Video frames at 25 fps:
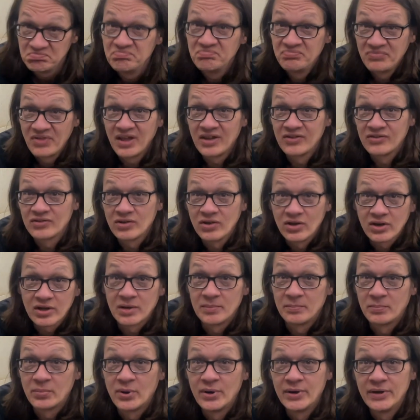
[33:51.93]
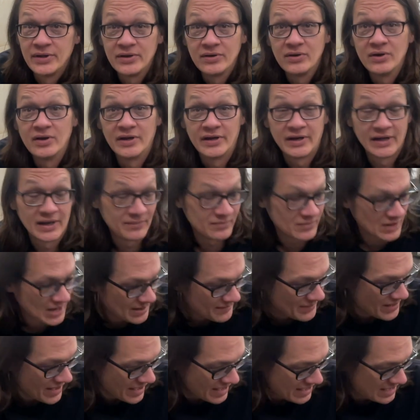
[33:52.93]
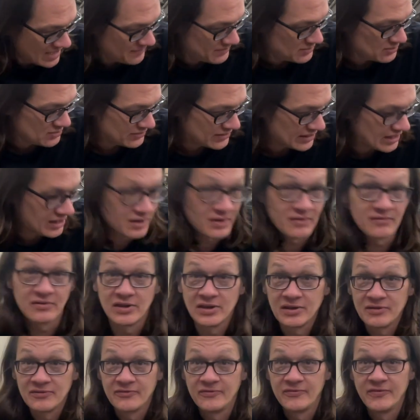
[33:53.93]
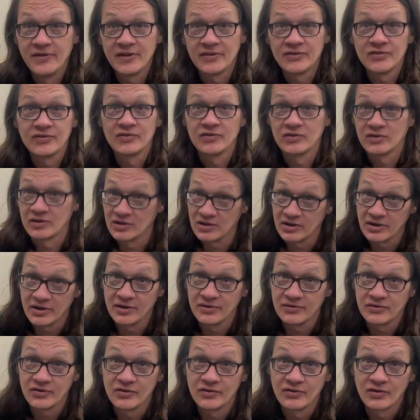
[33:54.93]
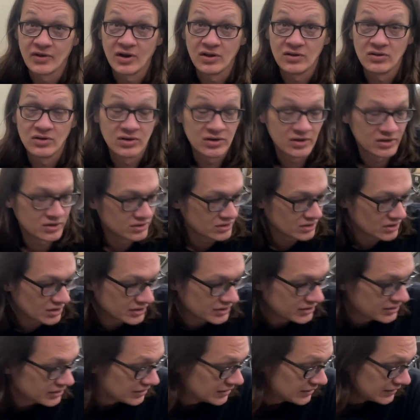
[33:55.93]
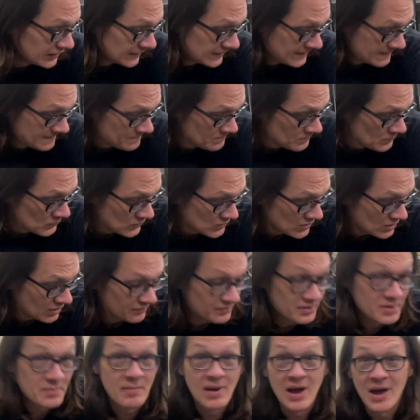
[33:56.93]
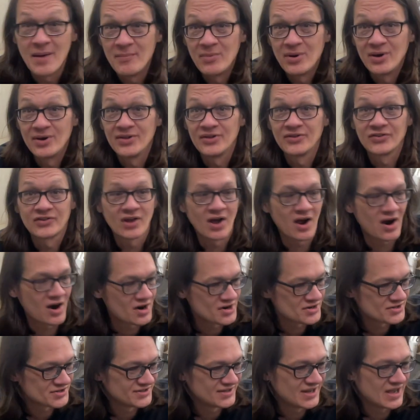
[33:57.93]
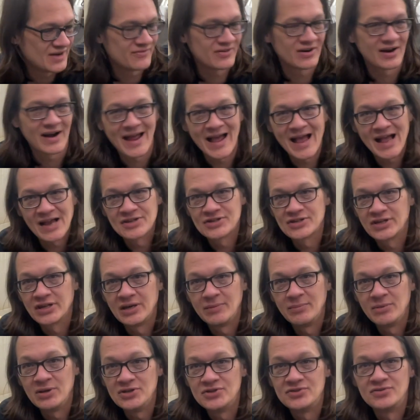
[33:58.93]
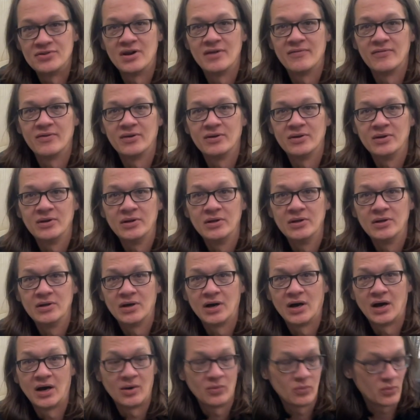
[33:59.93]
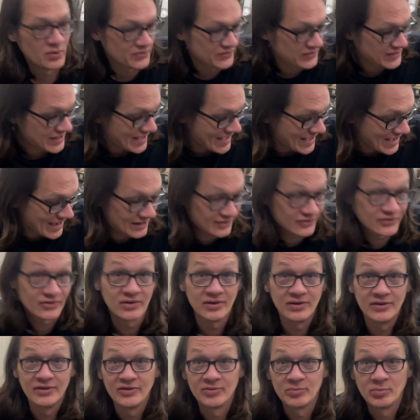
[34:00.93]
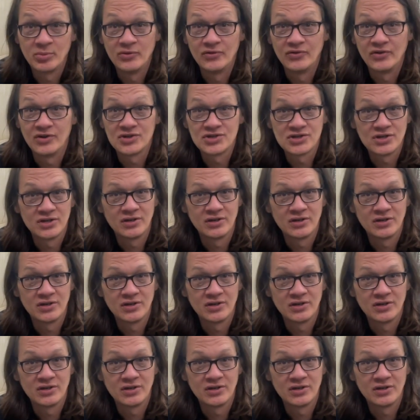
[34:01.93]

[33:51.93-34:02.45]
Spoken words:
things are looking pretty good. I'm happy with how everything fits. Clearances all look good. You know, remember, this car is never actually going to be driven with the axle in this position,